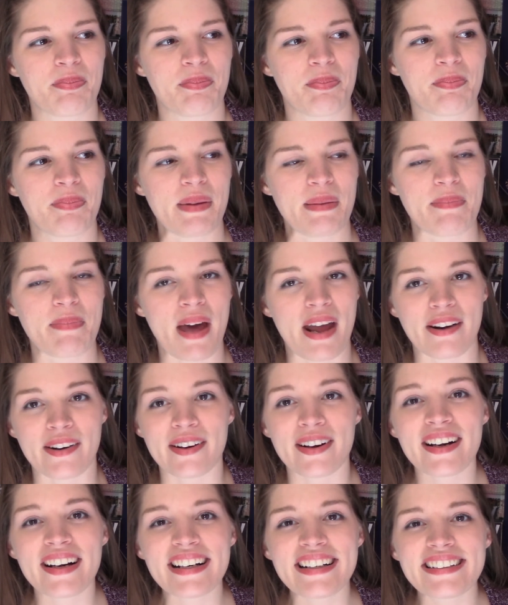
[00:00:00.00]
be
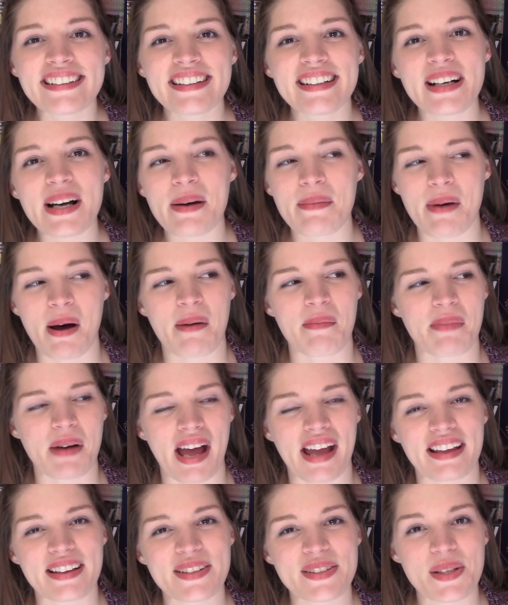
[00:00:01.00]
better about
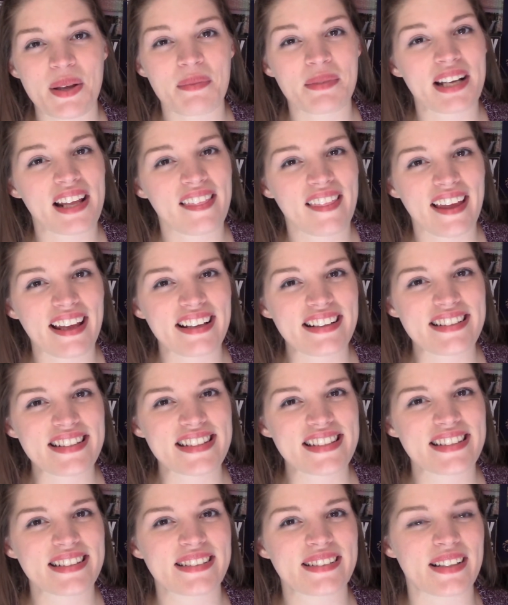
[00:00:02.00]
buying so many things,
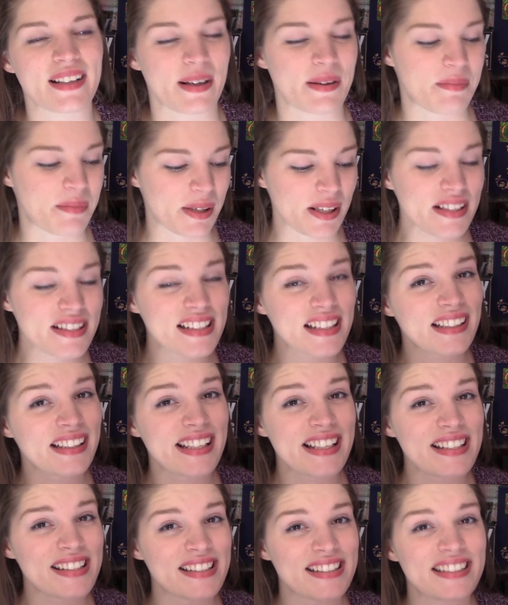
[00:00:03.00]
or books at
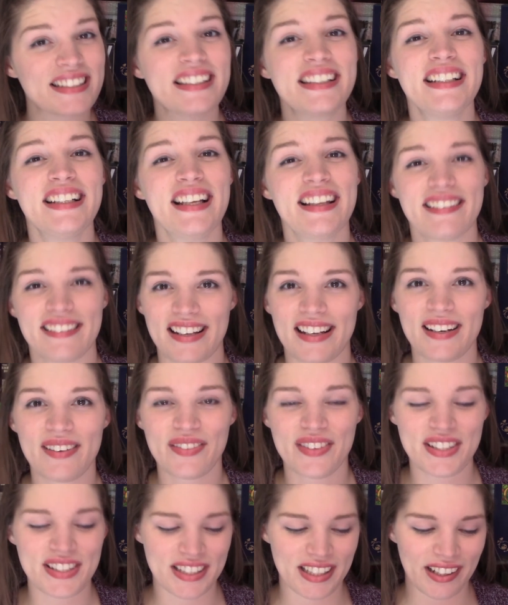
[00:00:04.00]
least, at the end of
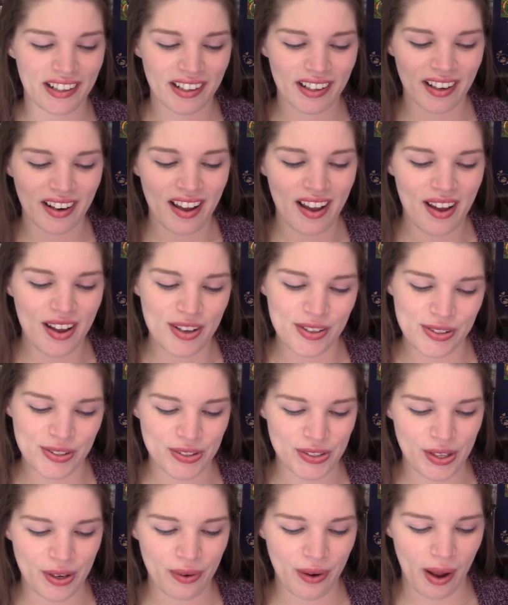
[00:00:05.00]
this year.
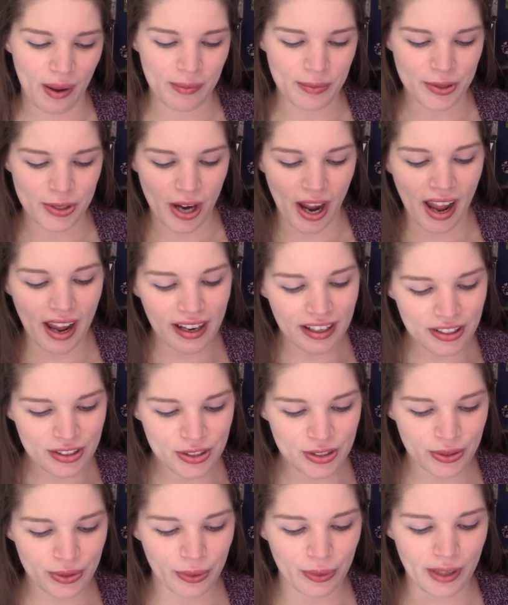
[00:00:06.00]
So I'm trying
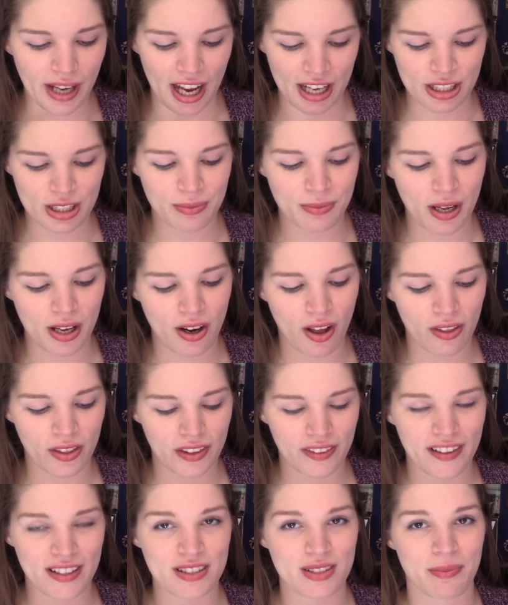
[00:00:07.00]
to catch up on all
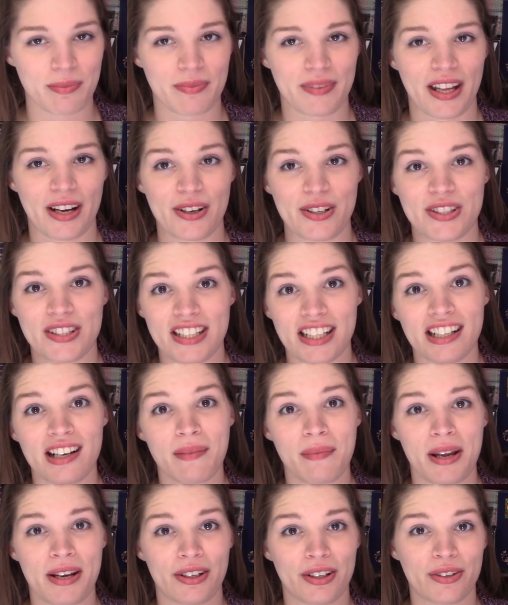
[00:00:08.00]
the things that are sitting
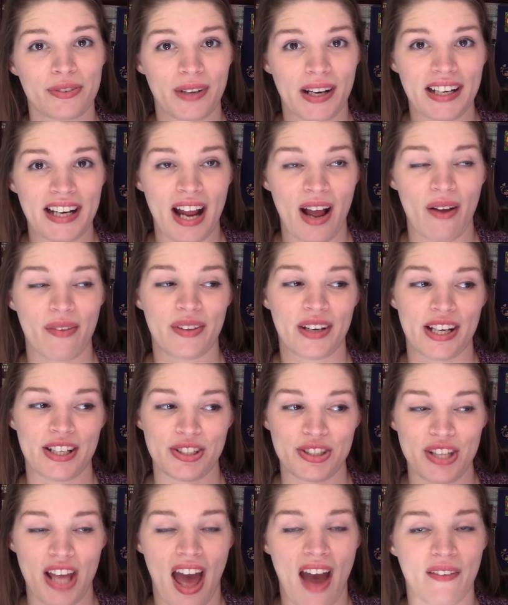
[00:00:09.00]
on my Nook right now that I
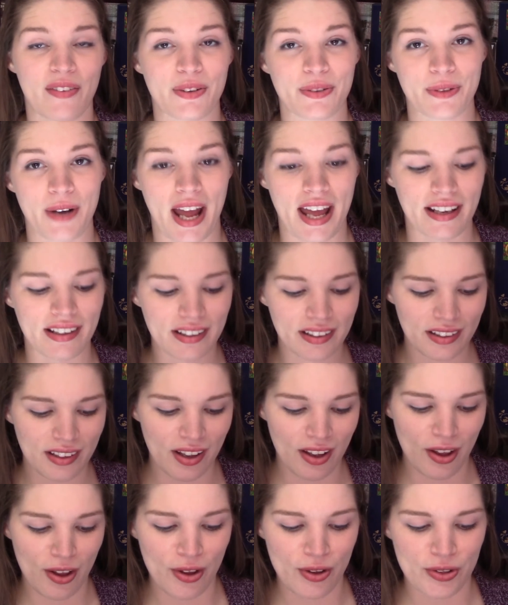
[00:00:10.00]
just haven't read.
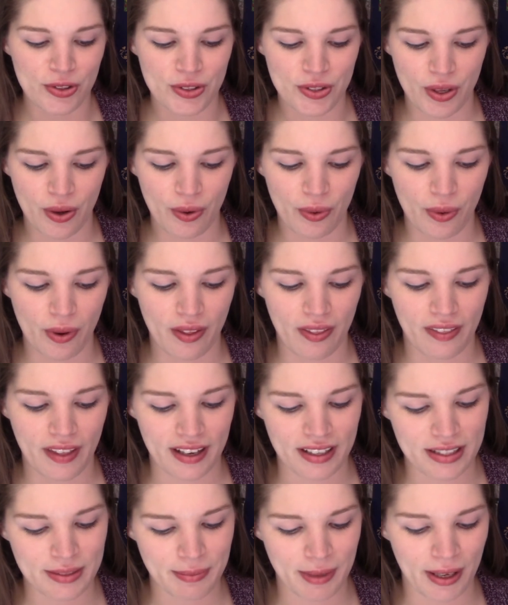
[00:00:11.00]
So
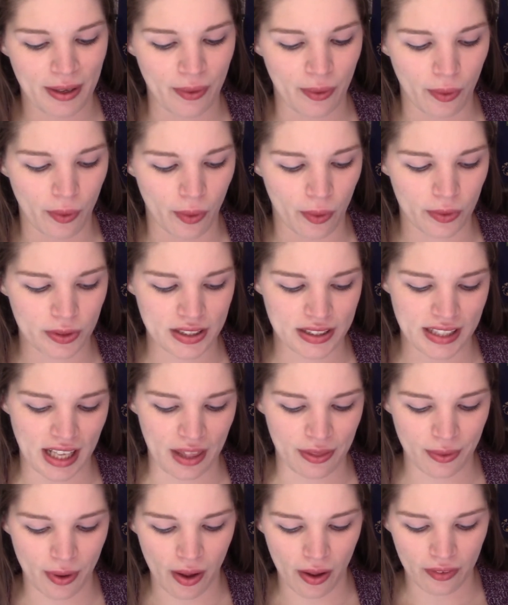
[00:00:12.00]
that is my goal, to
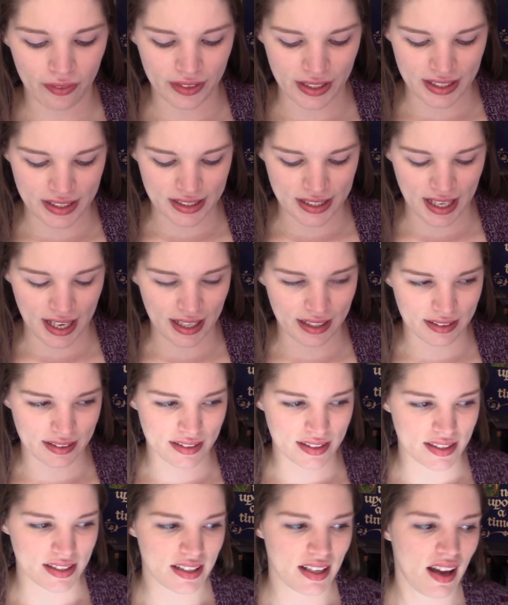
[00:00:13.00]
get through all of these
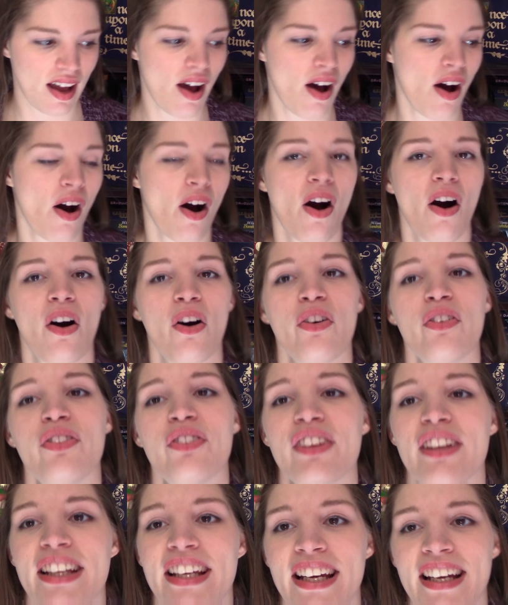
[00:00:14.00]
things.
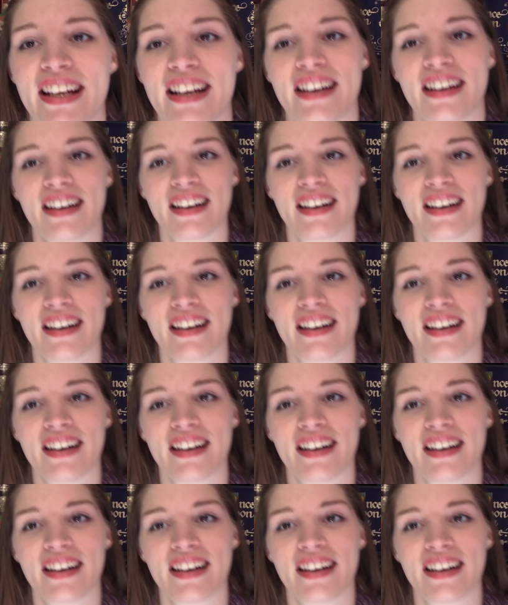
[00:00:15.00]
Hopefully